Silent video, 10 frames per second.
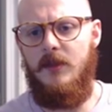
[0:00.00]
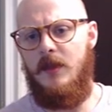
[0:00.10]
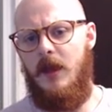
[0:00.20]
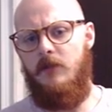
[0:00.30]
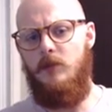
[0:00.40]
think
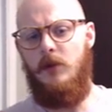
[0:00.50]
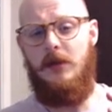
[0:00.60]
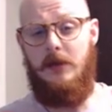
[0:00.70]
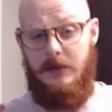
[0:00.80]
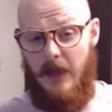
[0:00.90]
that
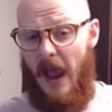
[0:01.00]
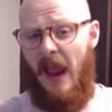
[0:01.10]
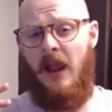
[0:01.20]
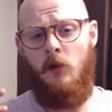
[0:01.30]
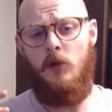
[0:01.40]
everybody is
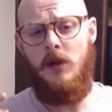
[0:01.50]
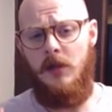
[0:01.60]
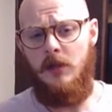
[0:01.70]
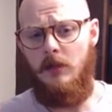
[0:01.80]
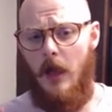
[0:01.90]

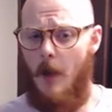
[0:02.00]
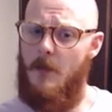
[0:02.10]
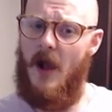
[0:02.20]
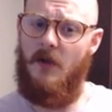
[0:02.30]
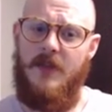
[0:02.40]
angry
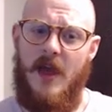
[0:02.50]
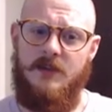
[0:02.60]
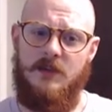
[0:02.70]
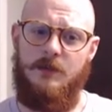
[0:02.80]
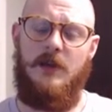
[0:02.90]
about
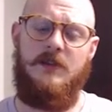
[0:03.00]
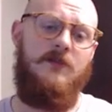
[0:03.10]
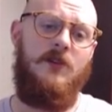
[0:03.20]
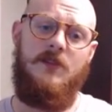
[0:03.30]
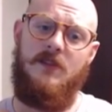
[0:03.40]
that just because it
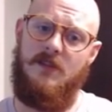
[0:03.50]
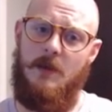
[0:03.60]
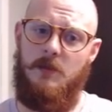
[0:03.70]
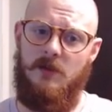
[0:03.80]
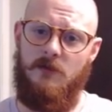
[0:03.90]
feels
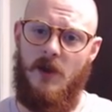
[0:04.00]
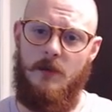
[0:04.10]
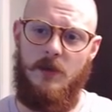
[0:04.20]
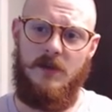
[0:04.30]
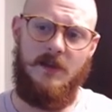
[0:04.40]
deceptive,
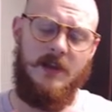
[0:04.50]
right? Because